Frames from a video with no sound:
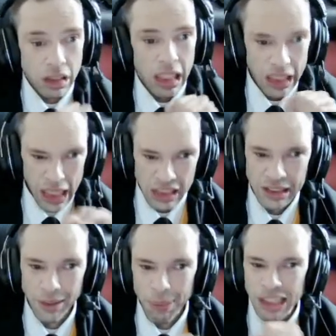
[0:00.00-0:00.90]
He
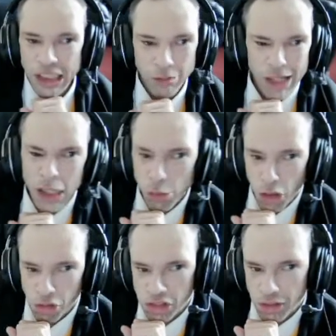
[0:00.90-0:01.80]
hits the Magic
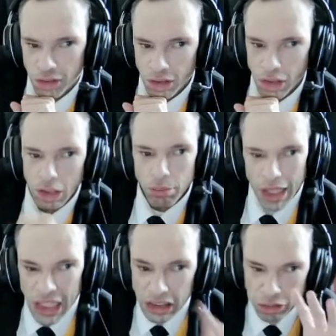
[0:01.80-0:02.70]
Railroad.
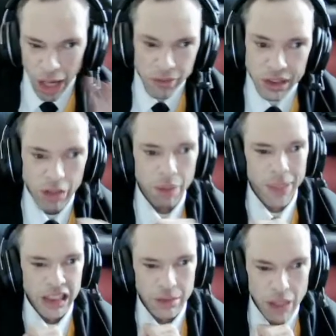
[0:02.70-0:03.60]
When he travels on the
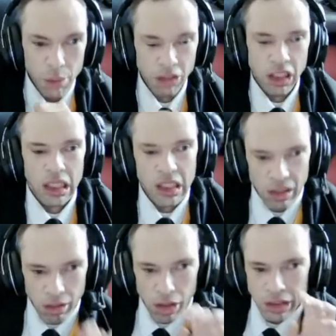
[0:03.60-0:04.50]
Magic Railroad,
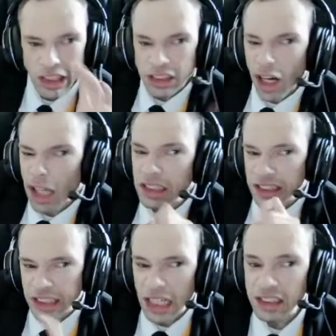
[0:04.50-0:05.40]
did I
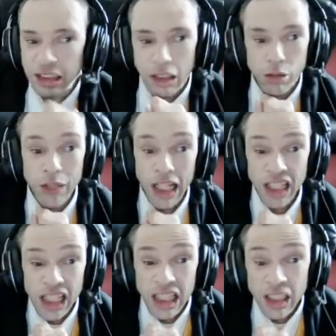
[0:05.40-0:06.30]
say to you that
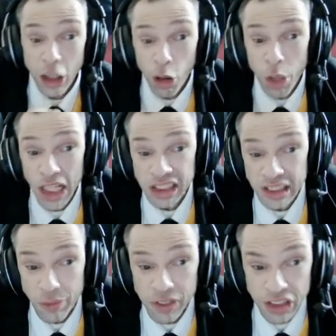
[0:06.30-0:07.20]
Lily Cole has
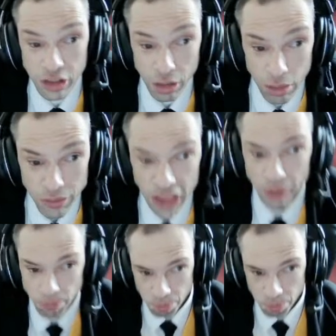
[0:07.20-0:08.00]
something to do with it?